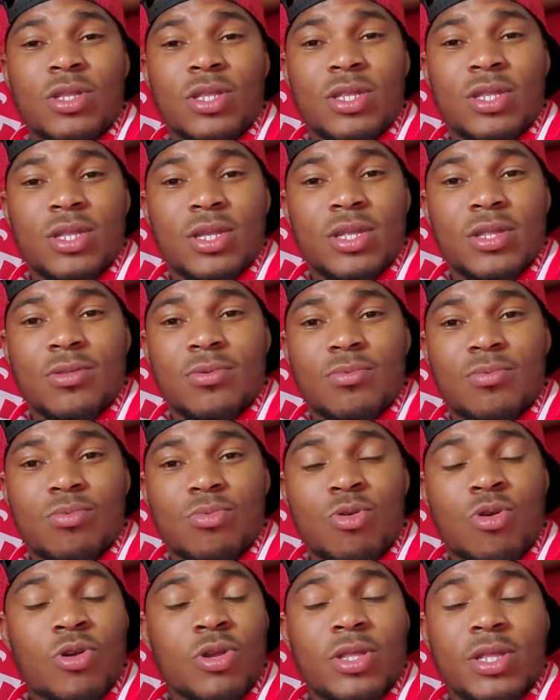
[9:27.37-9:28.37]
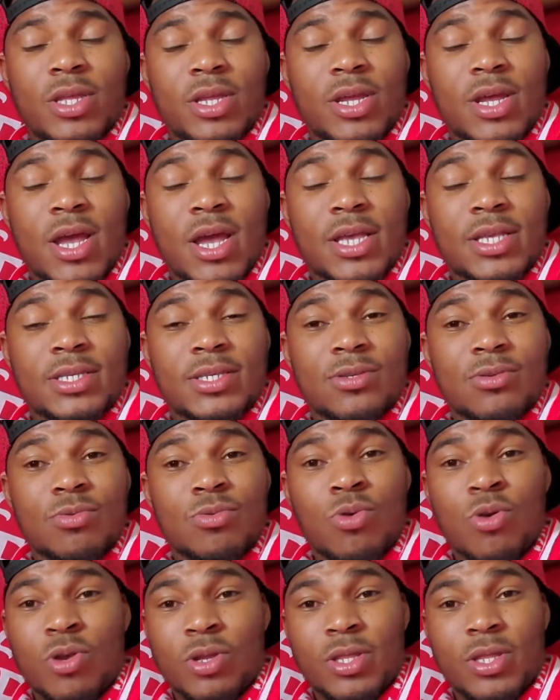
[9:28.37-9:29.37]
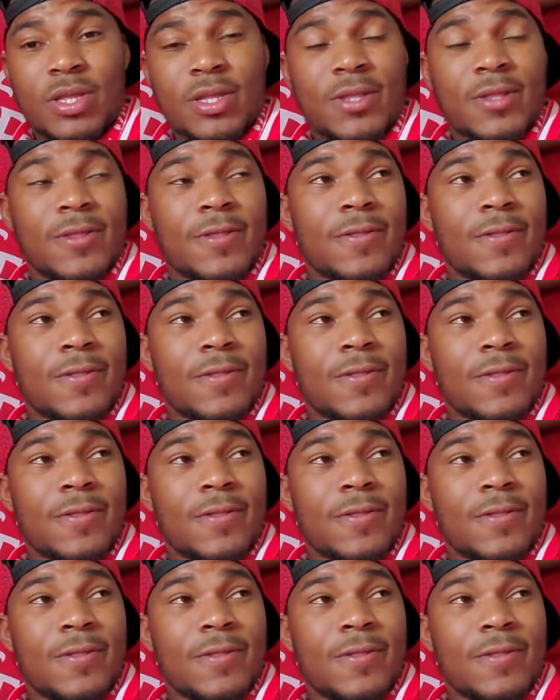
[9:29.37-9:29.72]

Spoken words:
it. Worth it, guys. Worth it.